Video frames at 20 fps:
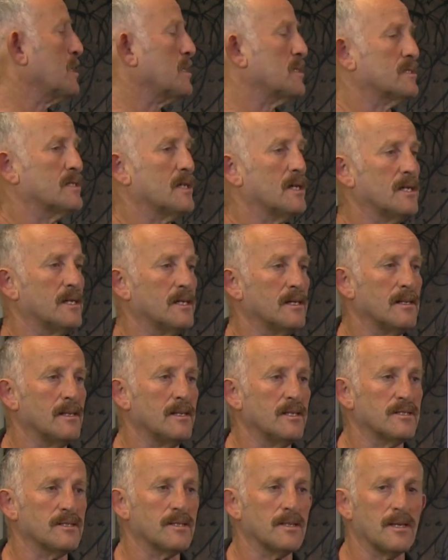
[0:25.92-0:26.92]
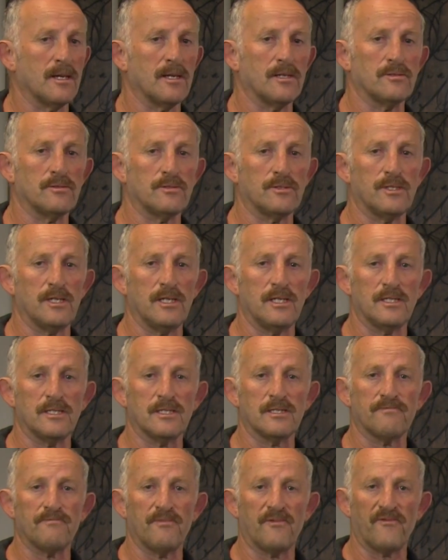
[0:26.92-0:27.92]
going to take less than 100
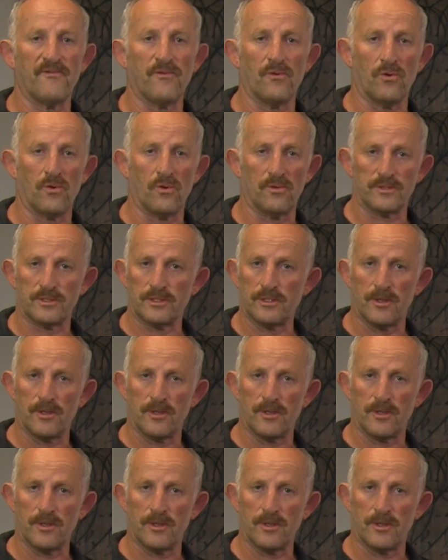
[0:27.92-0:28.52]
years before